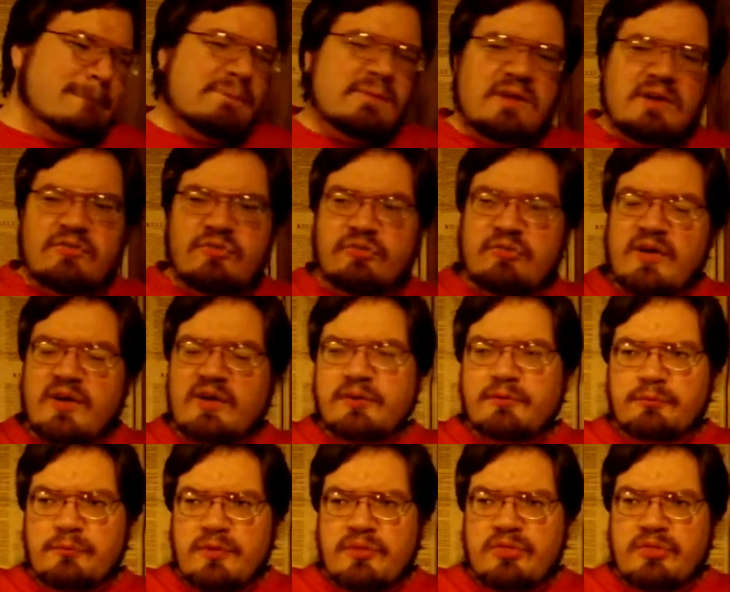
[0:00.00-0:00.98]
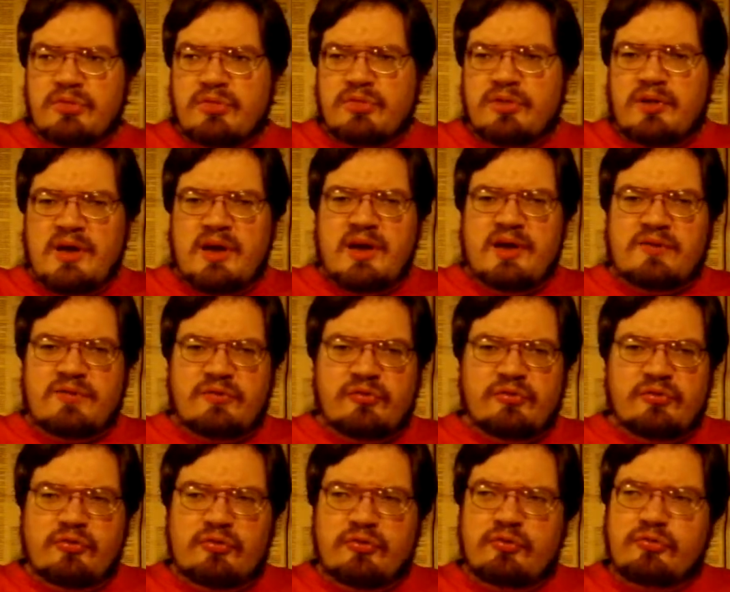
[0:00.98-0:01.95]
I started with the
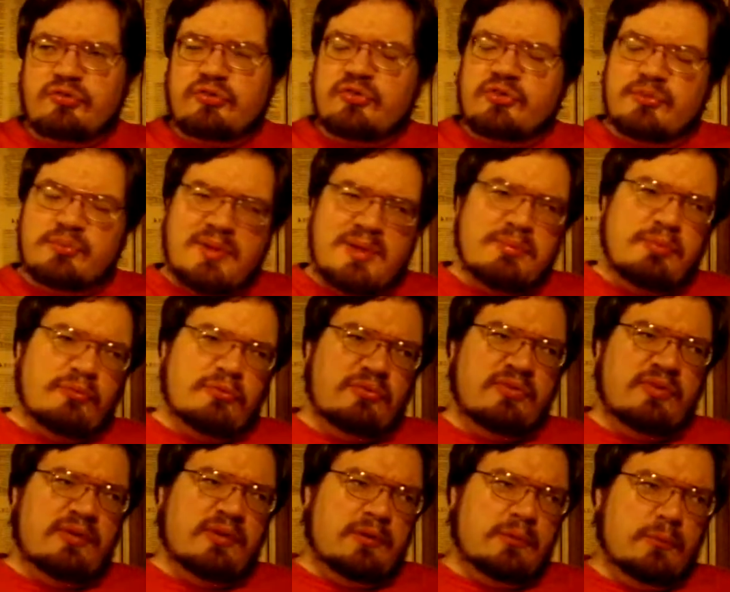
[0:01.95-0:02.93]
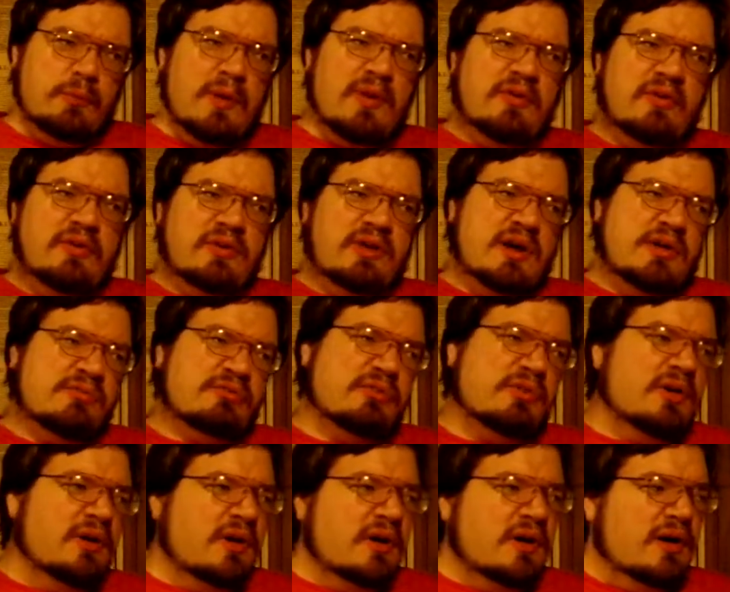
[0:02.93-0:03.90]
solution of people feeling well enough
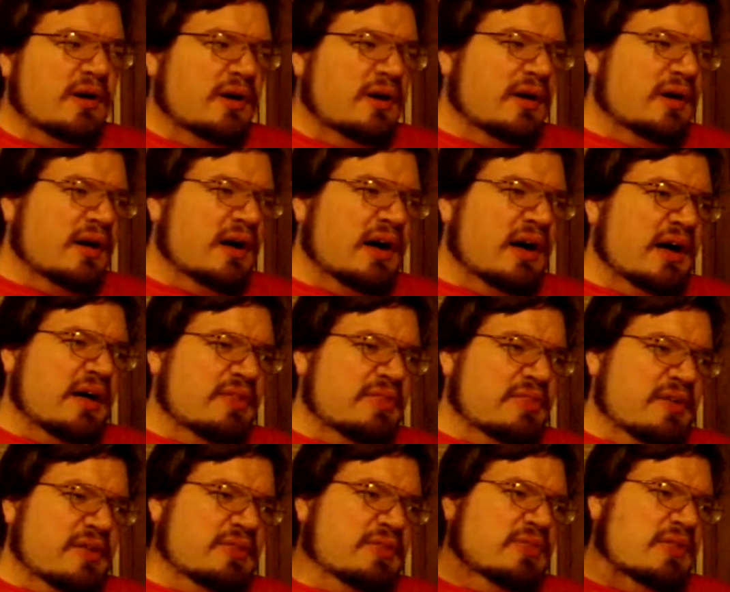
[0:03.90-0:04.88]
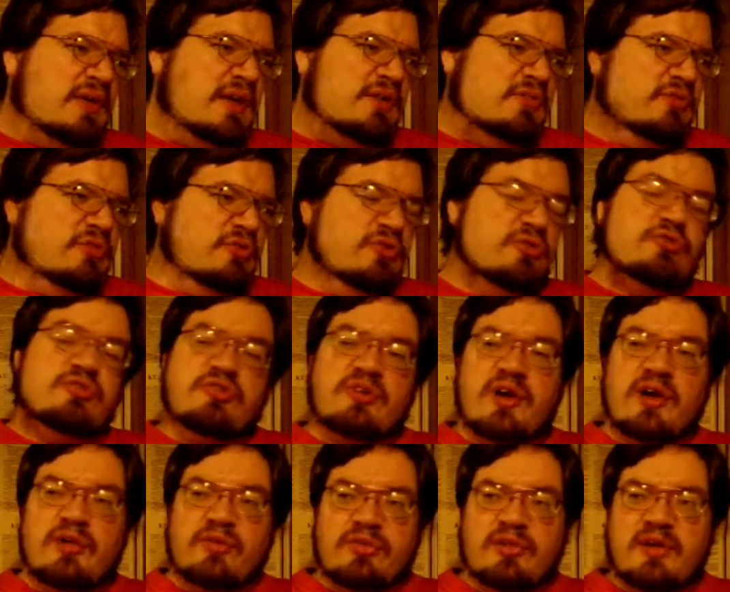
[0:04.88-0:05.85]
that their future
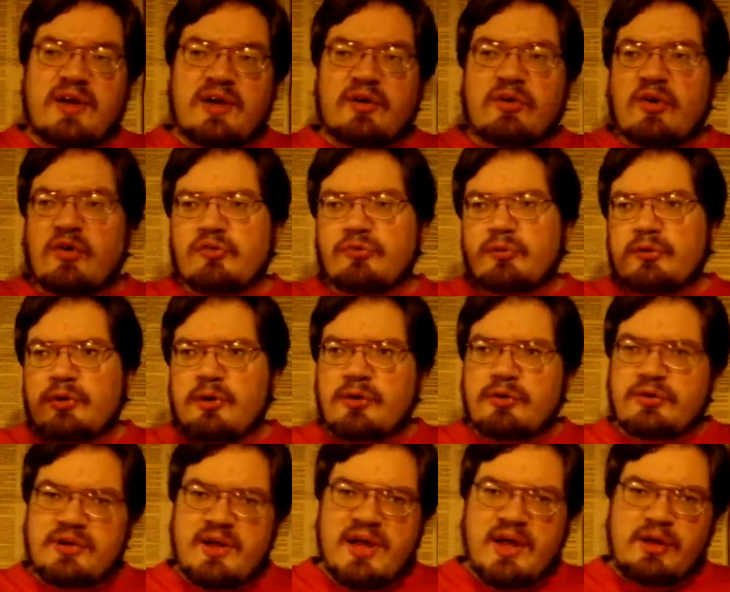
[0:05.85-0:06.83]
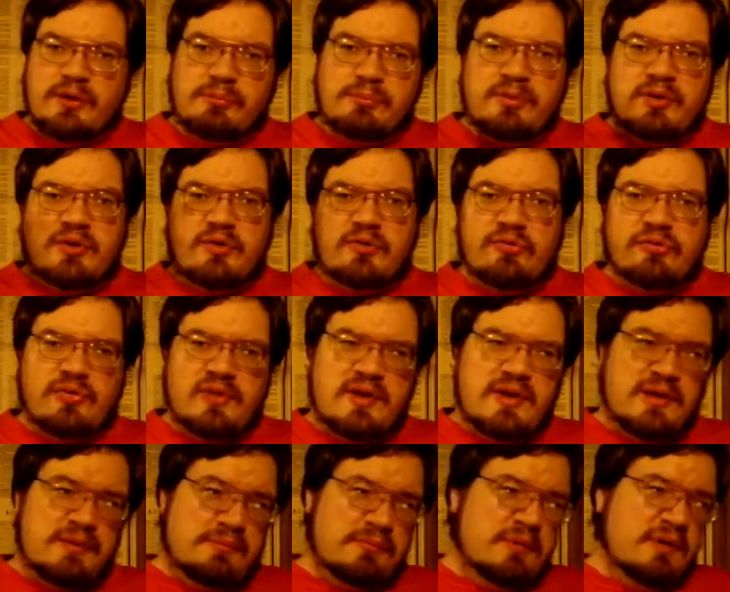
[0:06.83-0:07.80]
healthcare costs would go down because their
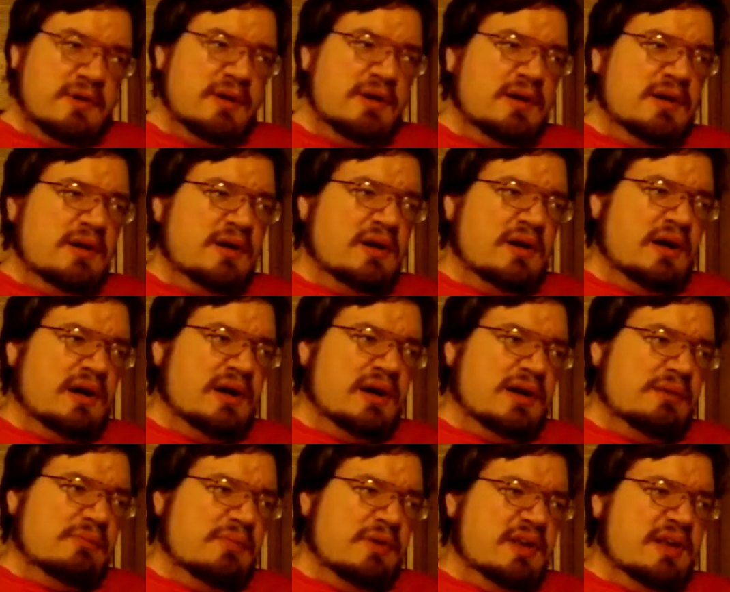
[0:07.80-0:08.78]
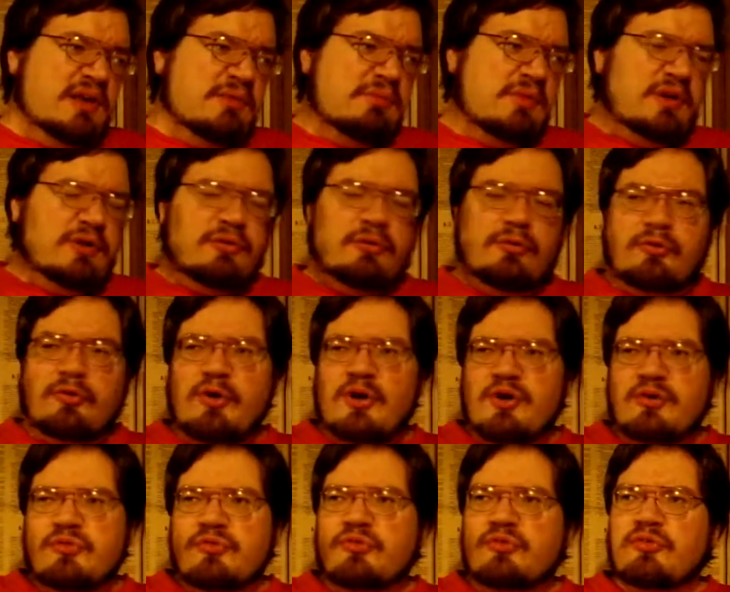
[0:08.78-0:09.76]
immediate medical
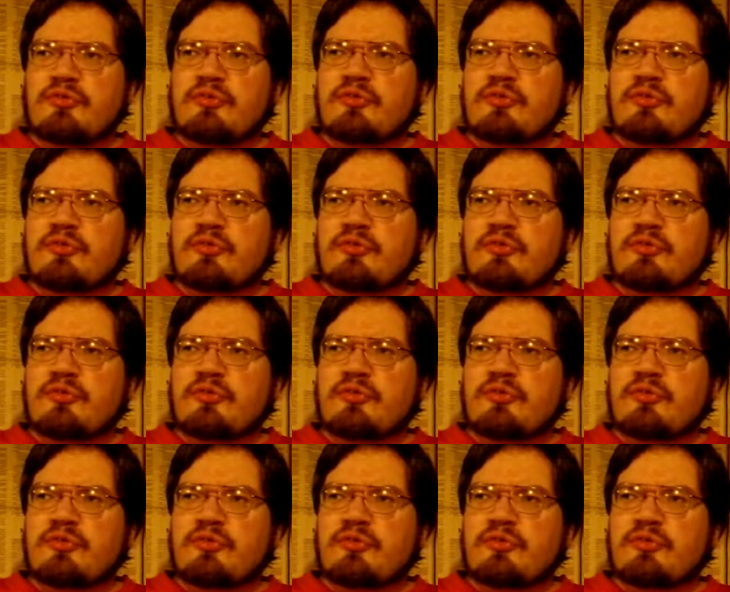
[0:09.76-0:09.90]
costs